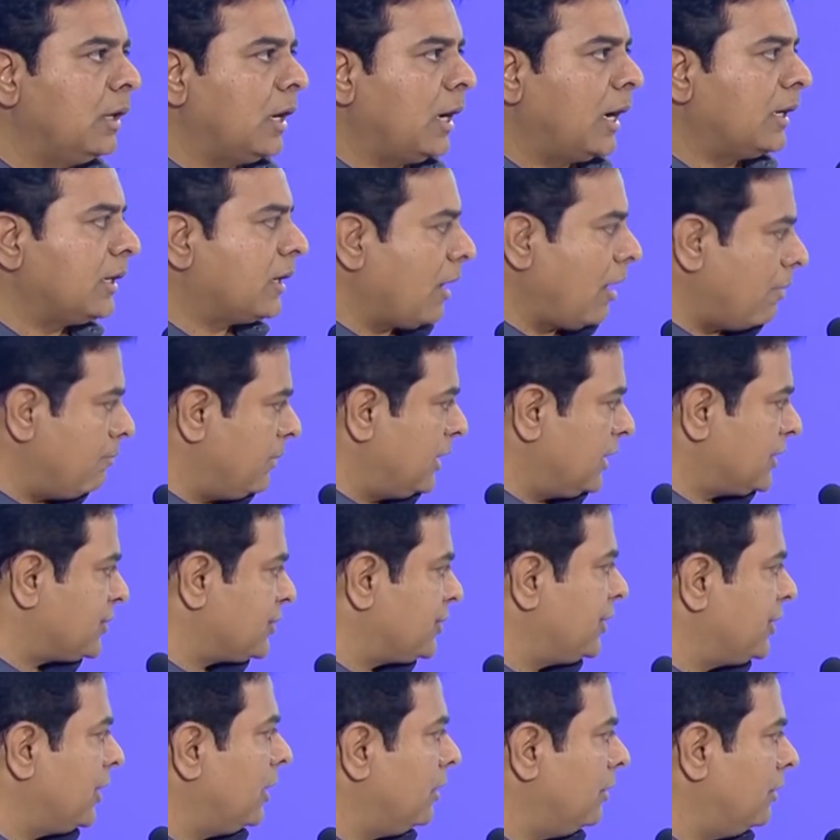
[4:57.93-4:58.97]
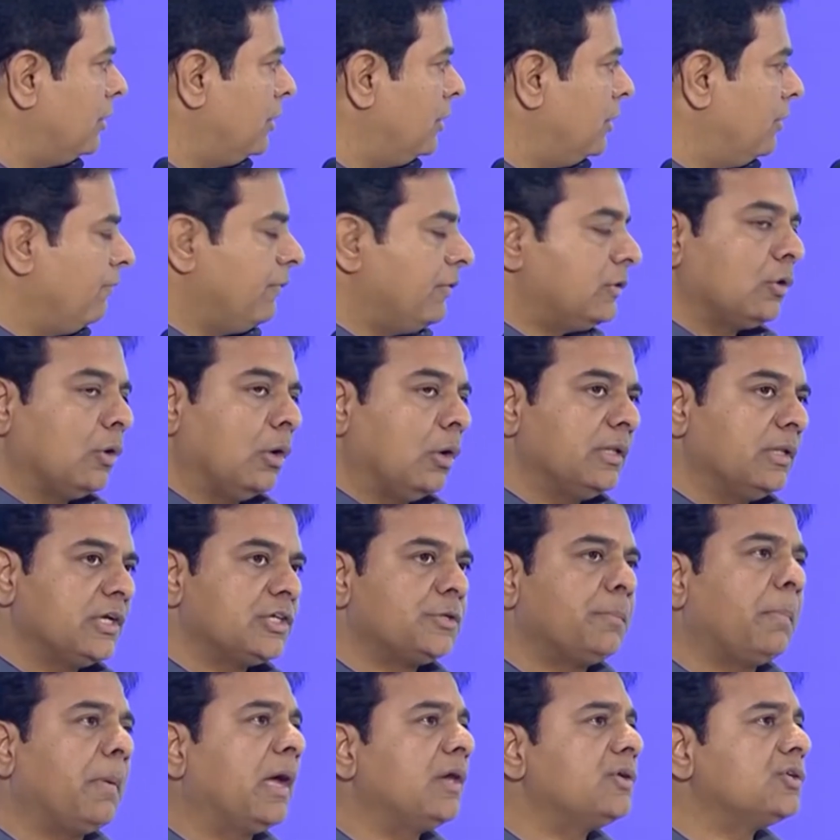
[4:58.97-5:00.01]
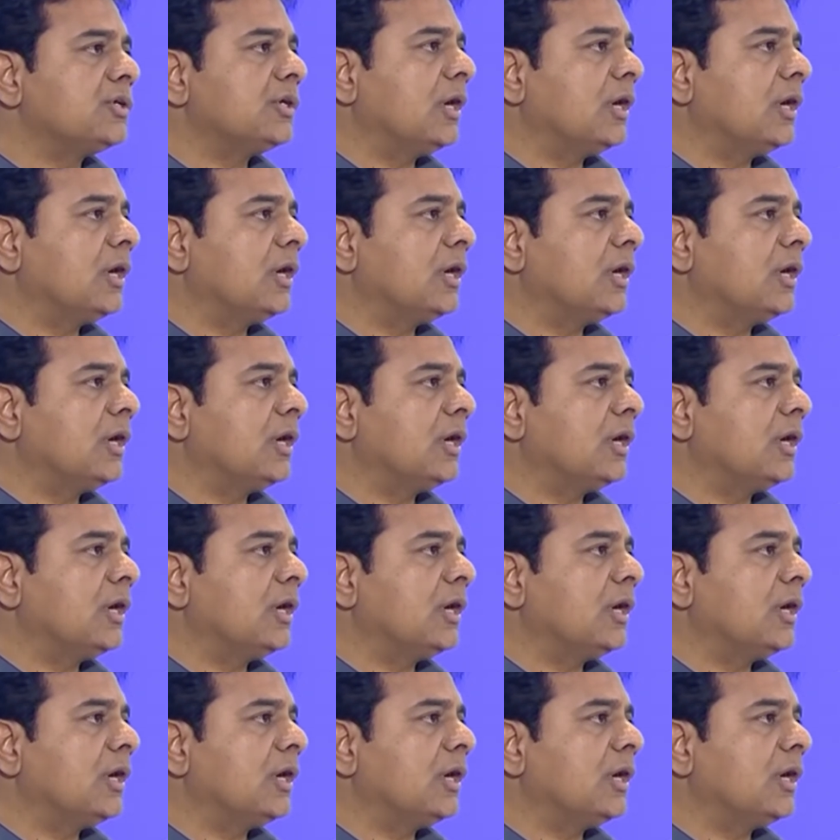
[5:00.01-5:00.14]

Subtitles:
And come next year, with all the expansion